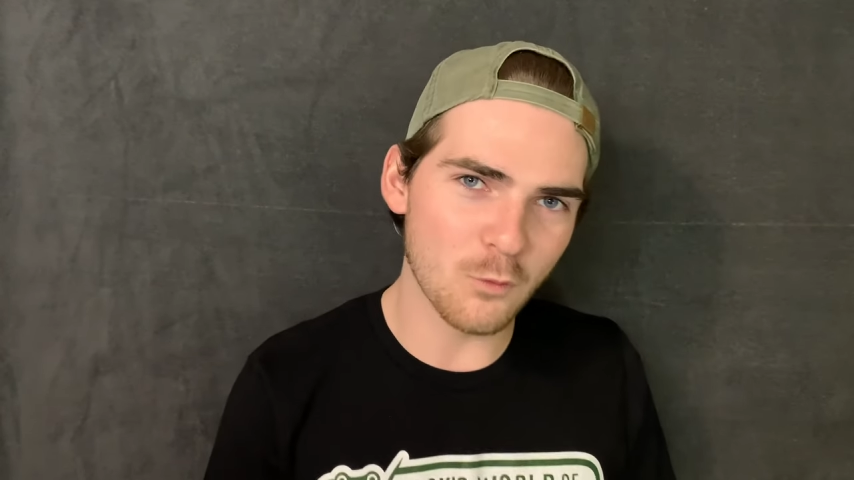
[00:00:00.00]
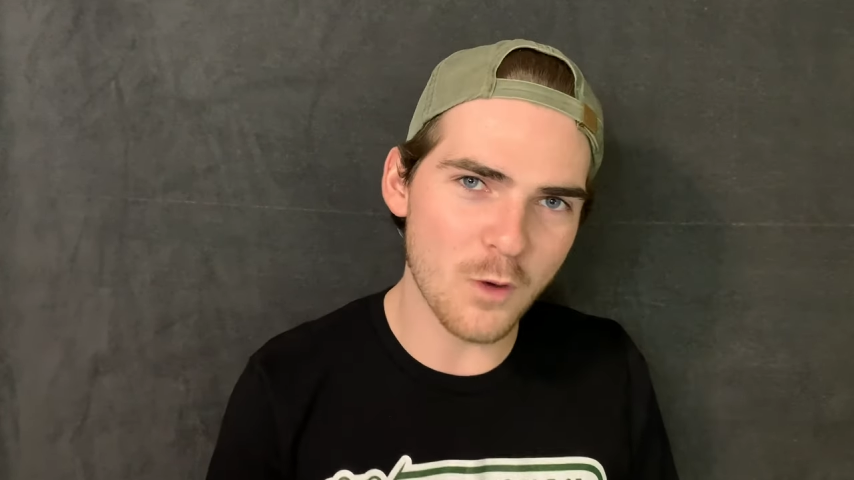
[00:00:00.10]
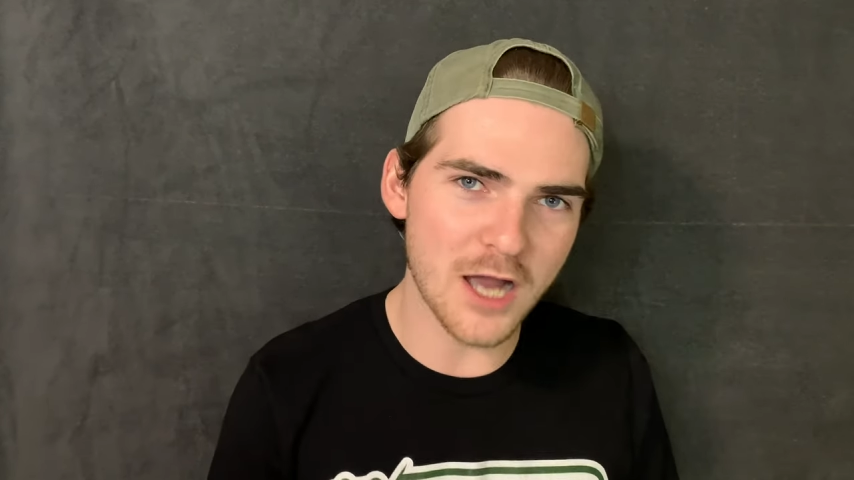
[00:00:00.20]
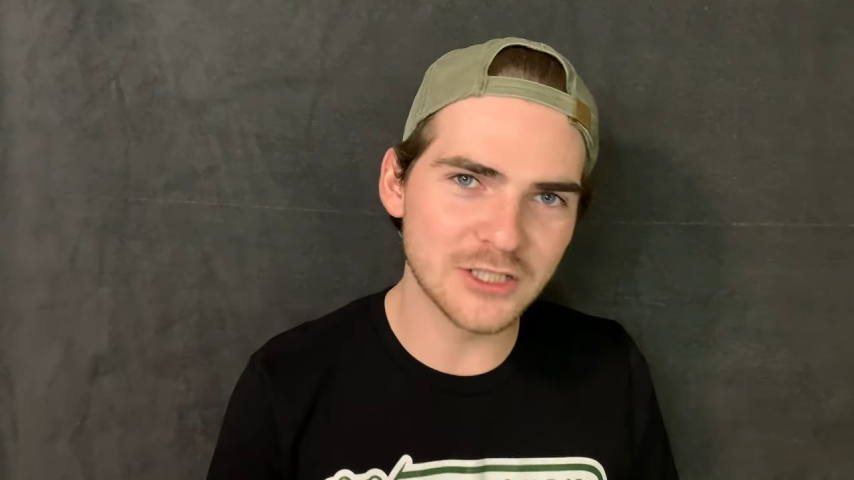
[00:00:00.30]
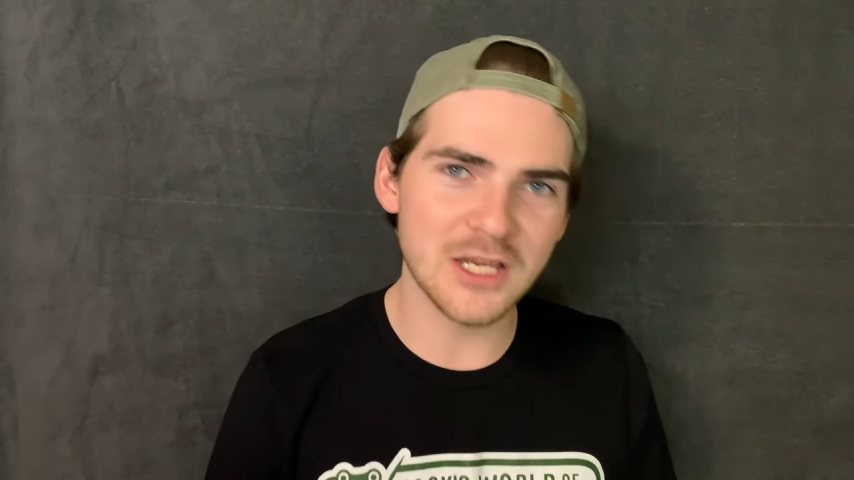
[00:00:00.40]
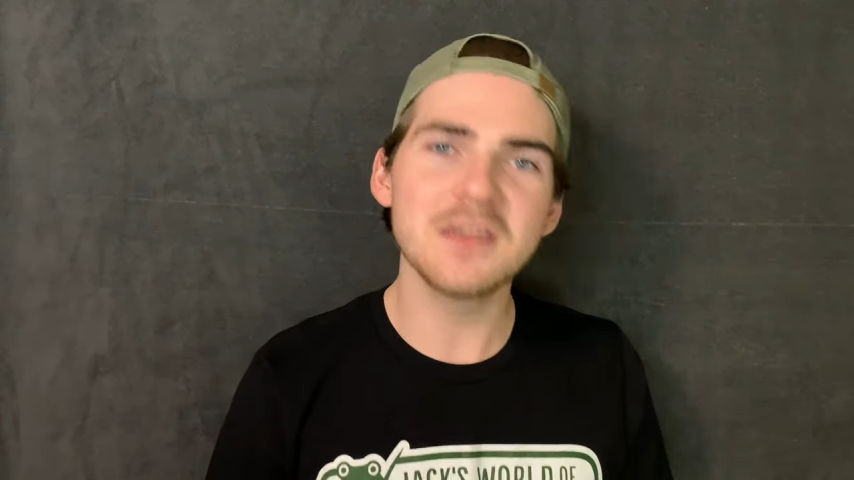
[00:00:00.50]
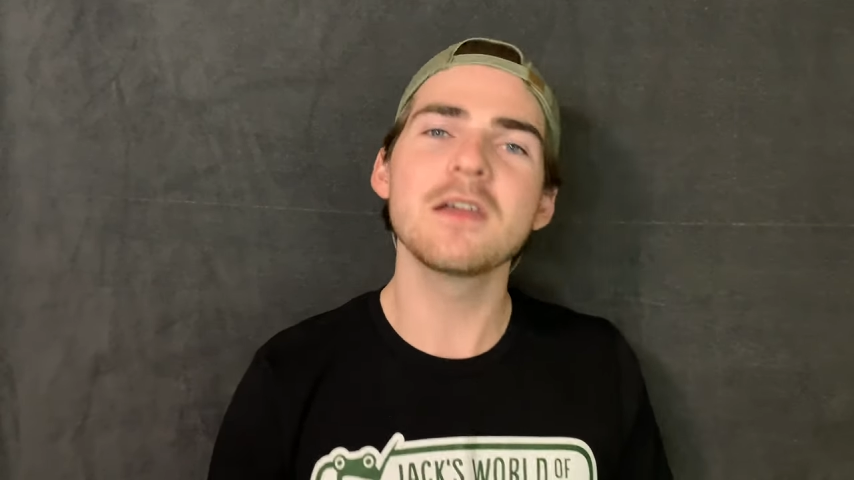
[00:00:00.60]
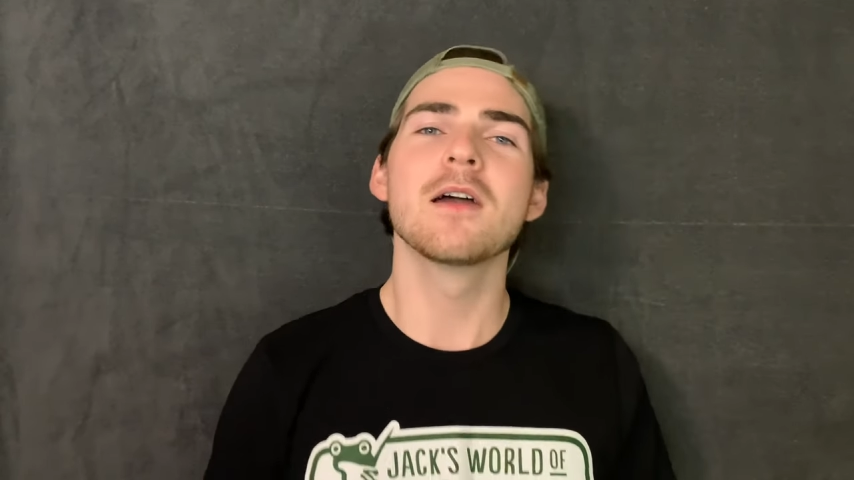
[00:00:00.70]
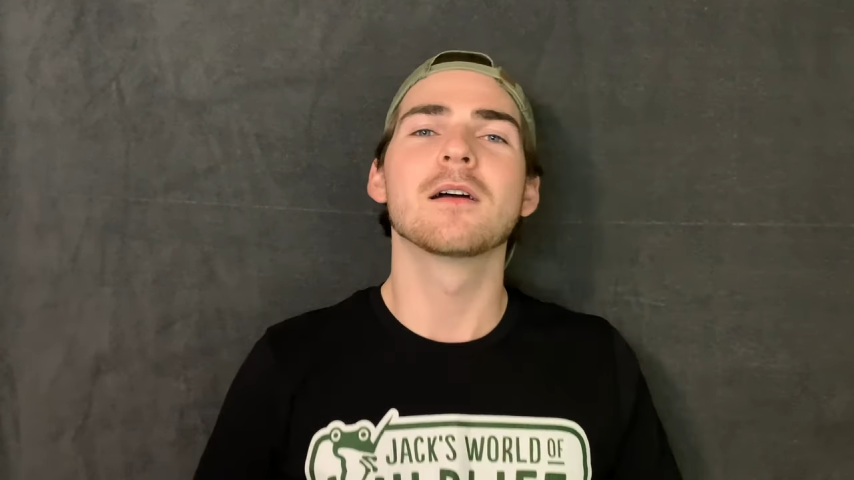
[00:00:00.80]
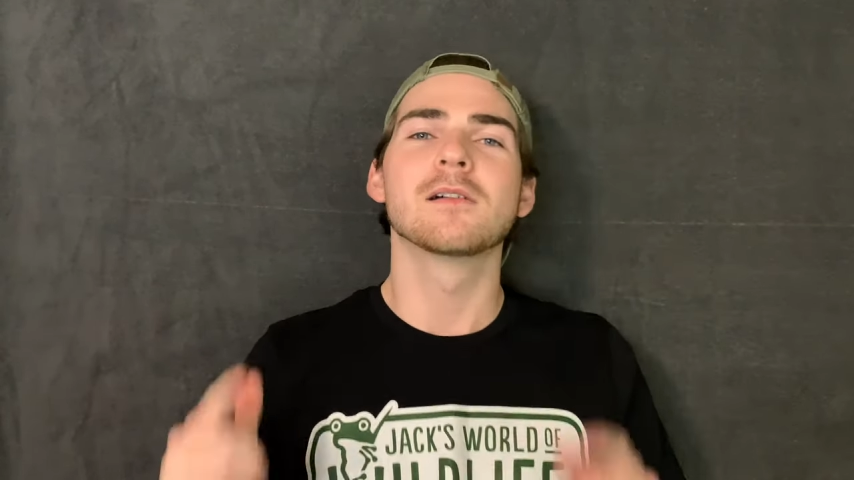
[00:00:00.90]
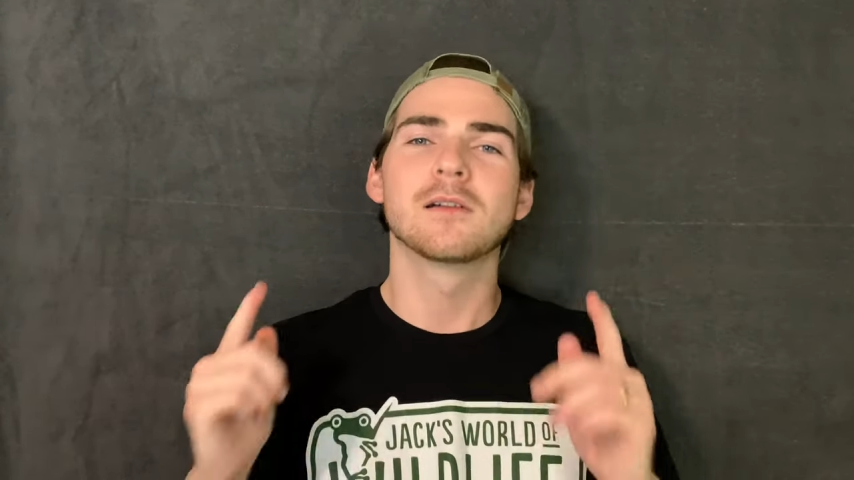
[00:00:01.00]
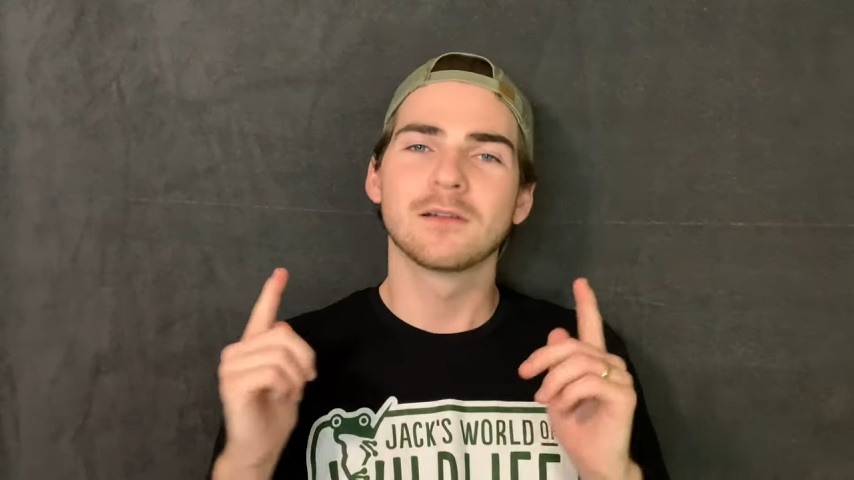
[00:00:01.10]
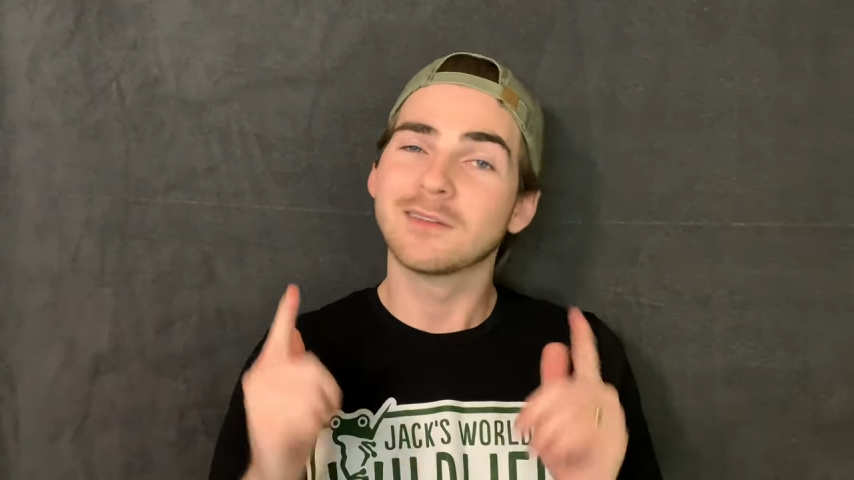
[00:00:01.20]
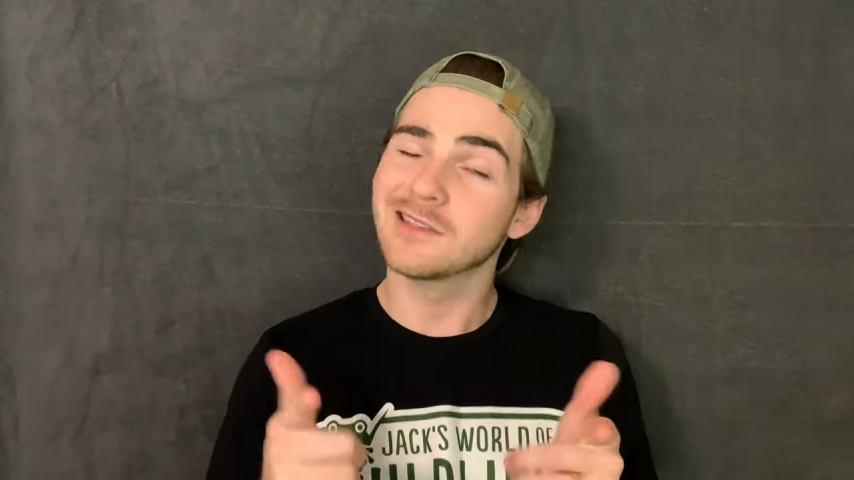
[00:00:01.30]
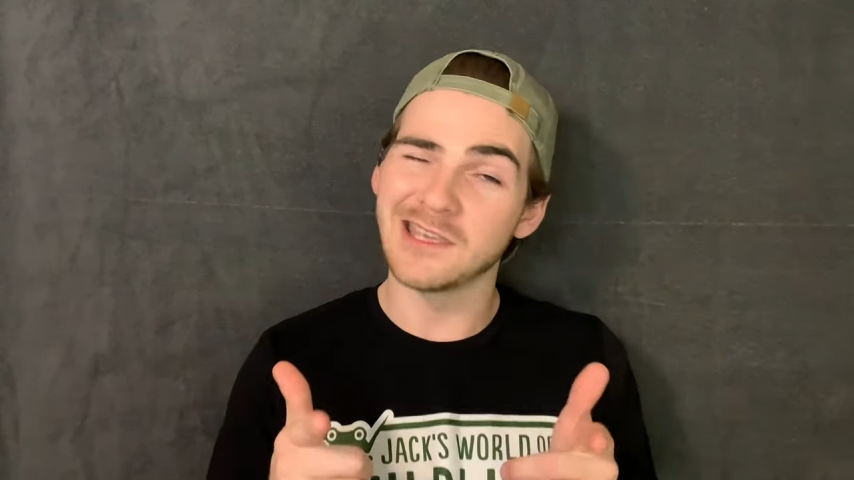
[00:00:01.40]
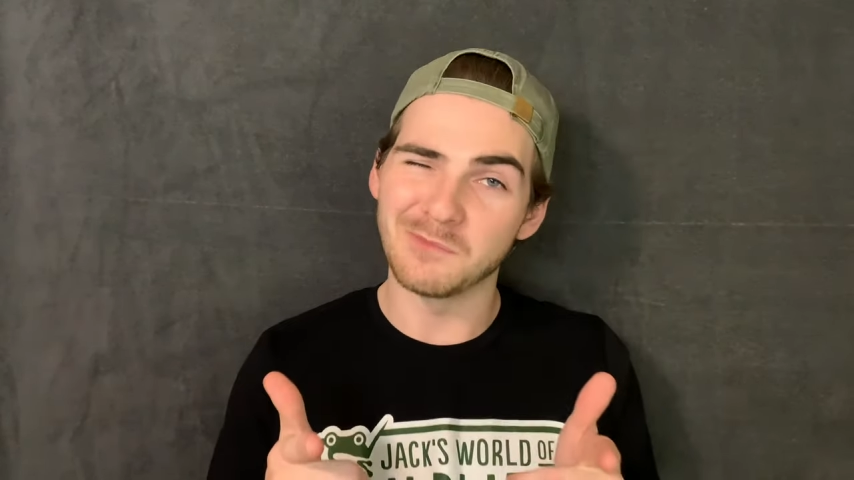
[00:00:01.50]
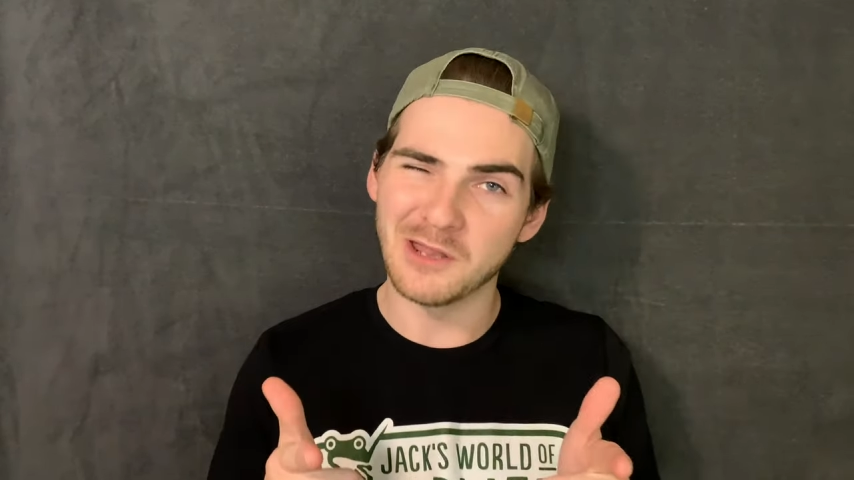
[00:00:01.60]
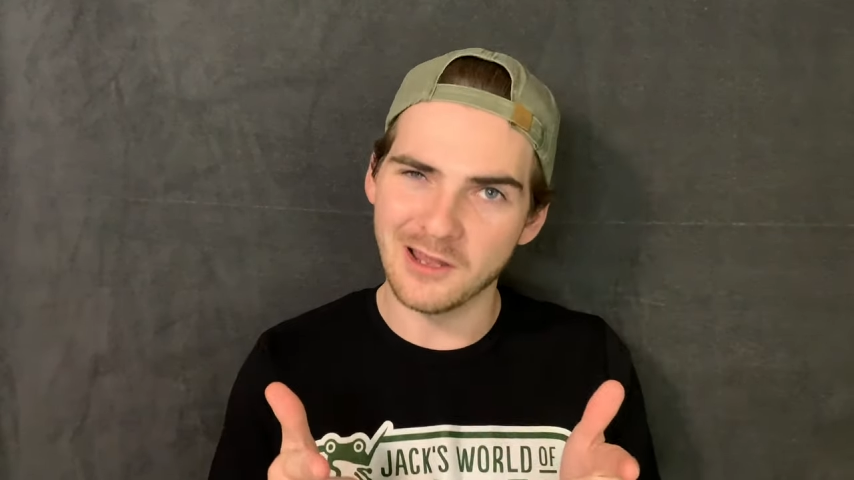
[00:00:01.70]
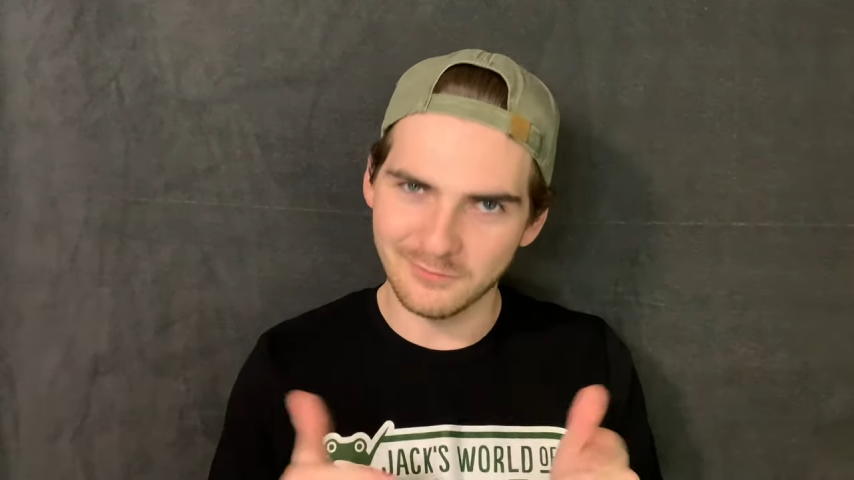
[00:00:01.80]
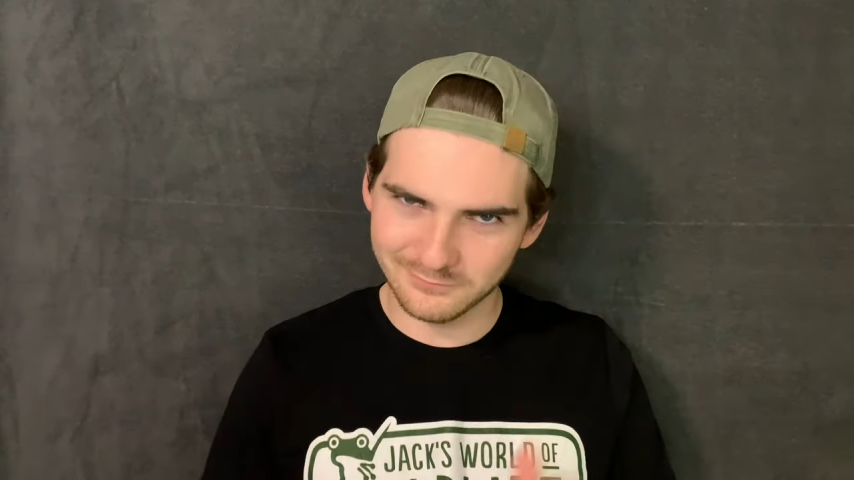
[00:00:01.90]
watching. Keep
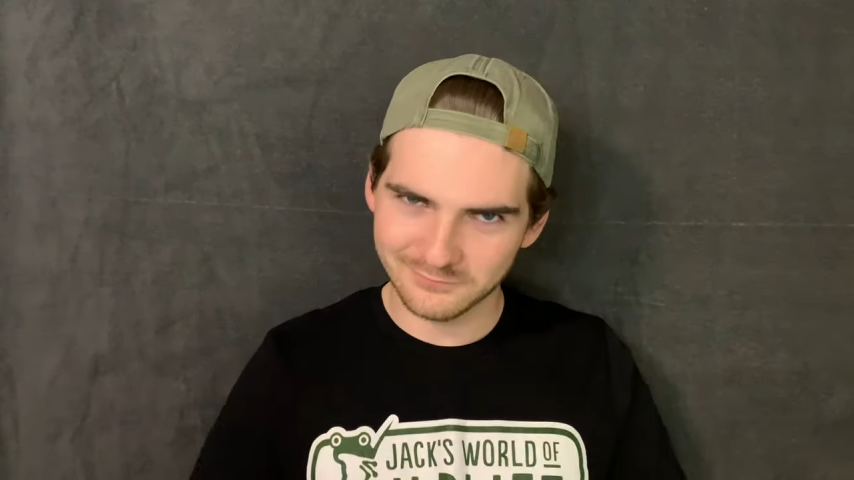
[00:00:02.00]
it up.